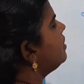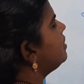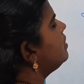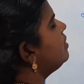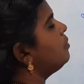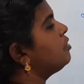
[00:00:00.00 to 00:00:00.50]

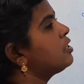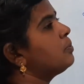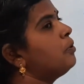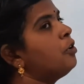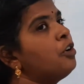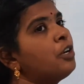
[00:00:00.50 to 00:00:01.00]
a
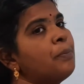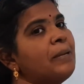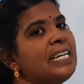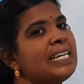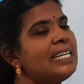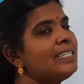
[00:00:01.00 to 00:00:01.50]

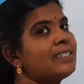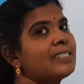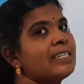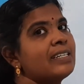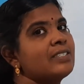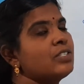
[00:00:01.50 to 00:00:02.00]
spore-bearing
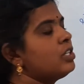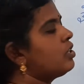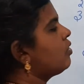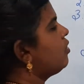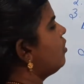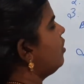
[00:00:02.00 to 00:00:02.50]

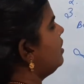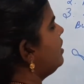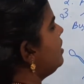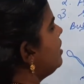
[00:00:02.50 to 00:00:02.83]
structure called